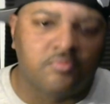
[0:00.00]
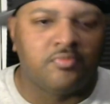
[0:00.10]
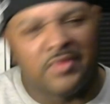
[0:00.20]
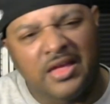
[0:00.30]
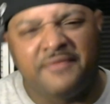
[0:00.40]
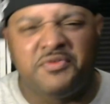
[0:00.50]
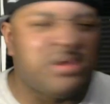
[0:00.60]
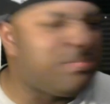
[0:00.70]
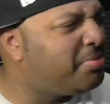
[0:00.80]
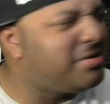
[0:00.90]
If you
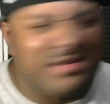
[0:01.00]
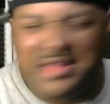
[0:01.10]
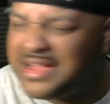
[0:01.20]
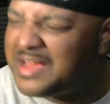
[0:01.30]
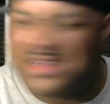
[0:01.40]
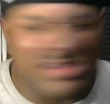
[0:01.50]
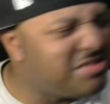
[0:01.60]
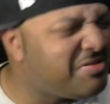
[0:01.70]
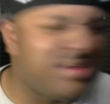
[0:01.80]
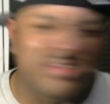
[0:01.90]
ain't put a nigga under,
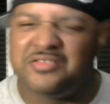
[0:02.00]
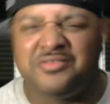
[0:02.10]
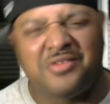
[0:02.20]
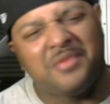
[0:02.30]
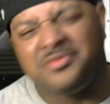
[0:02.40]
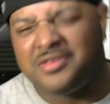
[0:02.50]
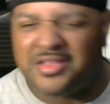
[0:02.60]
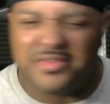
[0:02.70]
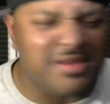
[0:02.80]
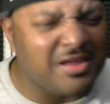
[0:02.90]
you ain't, you know what I'm saying?
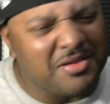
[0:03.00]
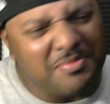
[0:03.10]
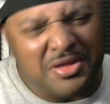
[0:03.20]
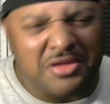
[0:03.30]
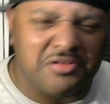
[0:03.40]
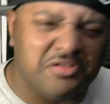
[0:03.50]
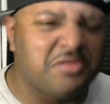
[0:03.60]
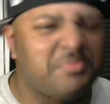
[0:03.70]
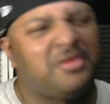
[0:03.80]
You ain't under me, you hear me?